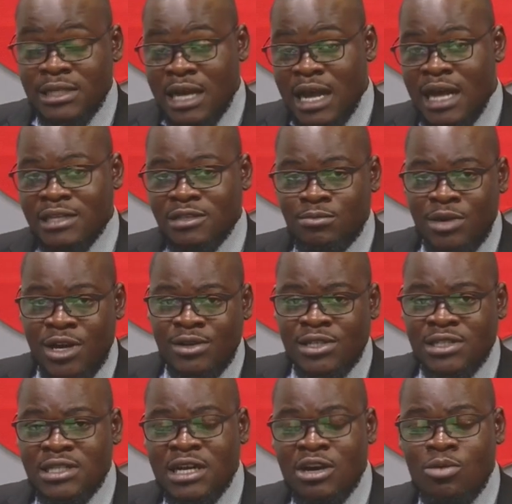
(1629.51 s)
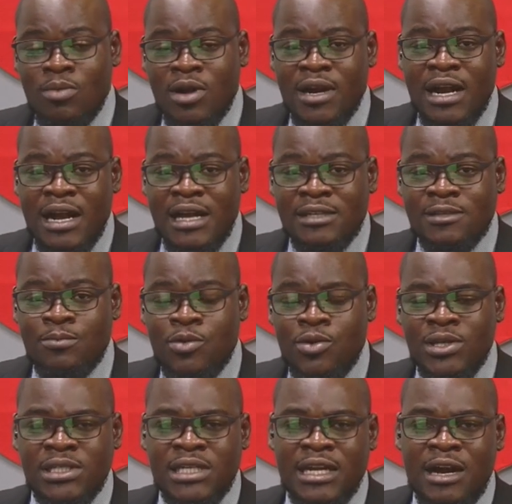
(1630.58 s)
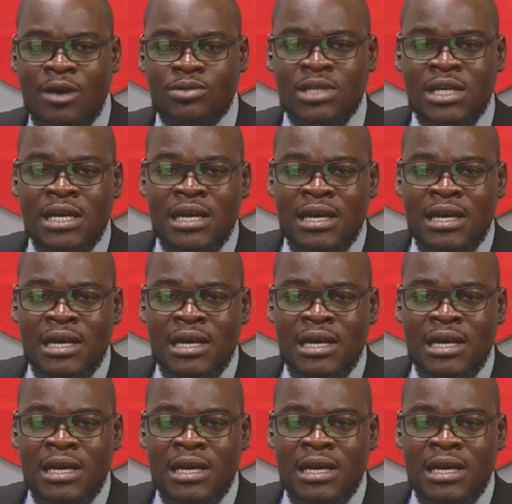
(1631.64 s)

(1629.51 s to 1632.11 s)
As Barrister Okpara has pointed out,